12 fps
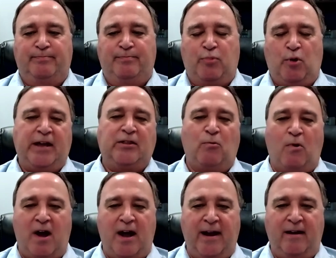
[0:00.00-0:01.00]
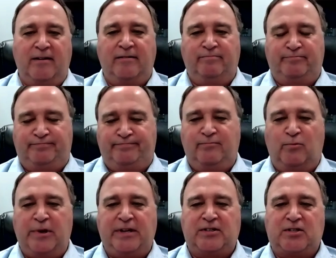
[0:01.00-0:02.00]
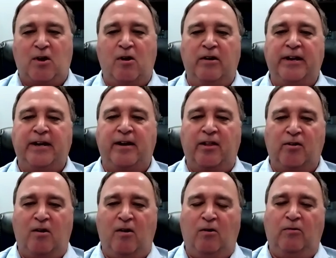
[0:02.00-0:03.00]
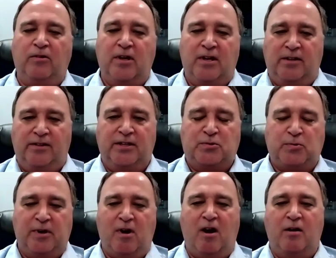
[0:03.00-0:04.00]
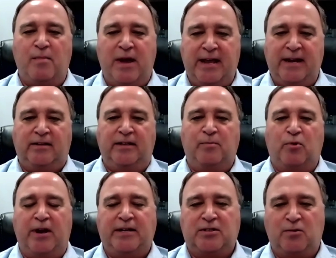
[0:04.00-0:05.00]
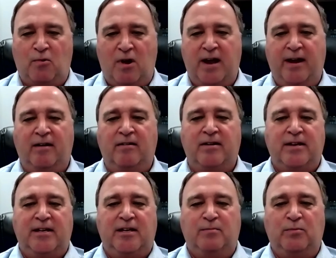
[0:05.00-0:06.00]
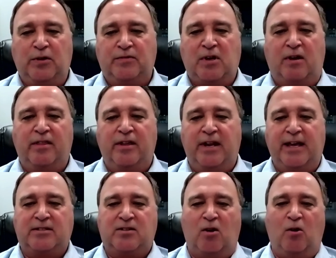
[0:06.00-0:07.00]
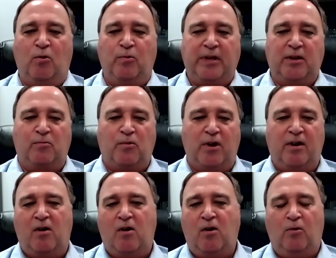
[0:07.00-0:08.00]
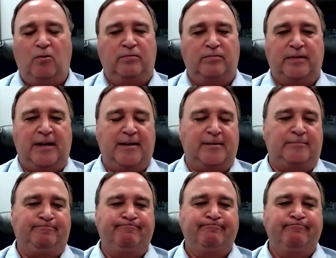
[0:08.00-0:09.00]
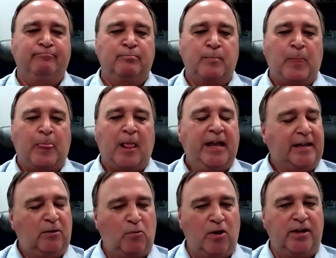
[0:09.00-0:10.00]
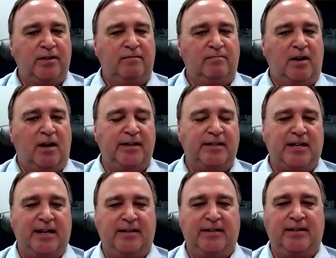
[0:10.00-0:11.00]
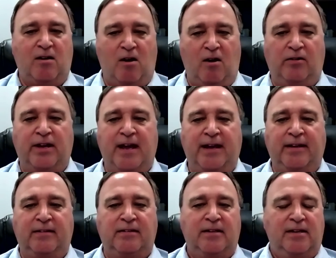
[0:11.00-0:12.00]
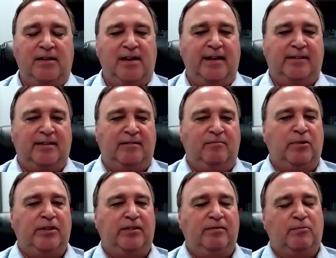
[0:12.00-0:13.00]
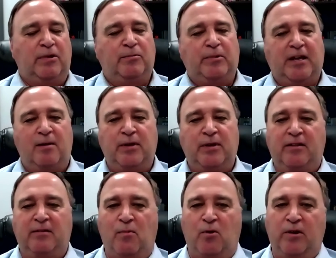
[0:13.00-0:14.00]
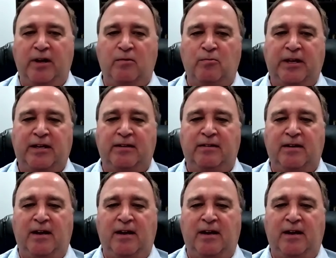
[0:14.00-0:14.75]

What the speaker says: break the wire and restart in another hole. This one automatically breaks the wire. It moves on to the next hole. We can run a hole. It can run unattended all night. When we come in the morning, we can